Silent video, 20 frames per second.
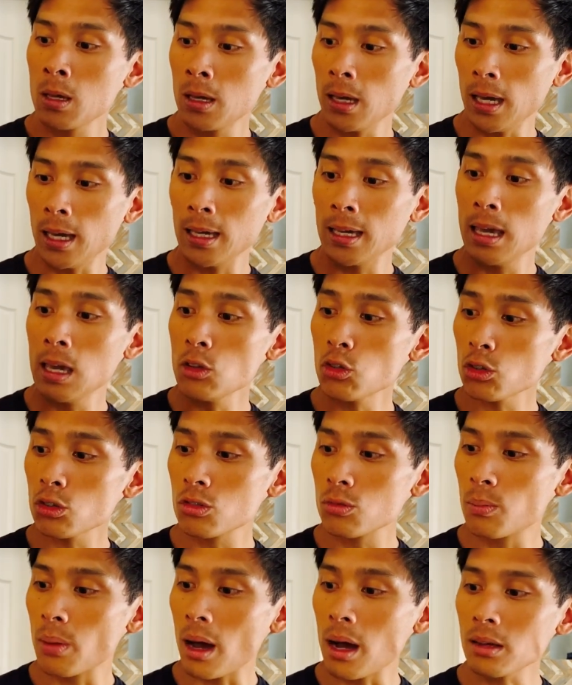And Geezer's
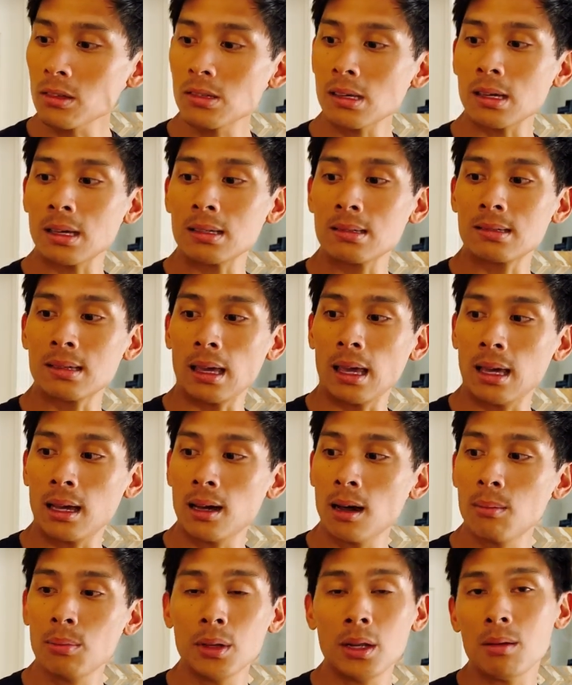Boxing is a
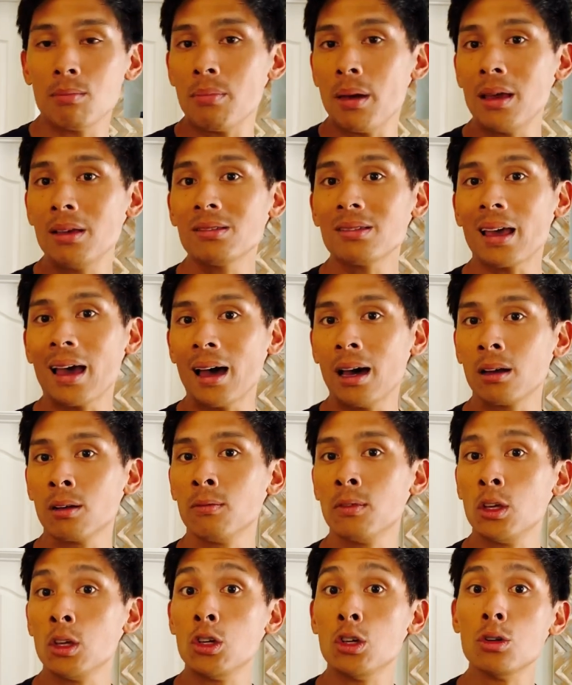company based out of
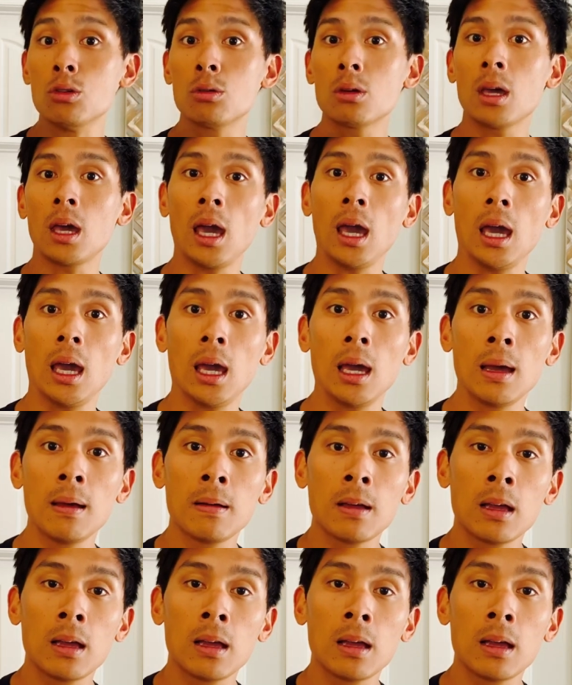the UK.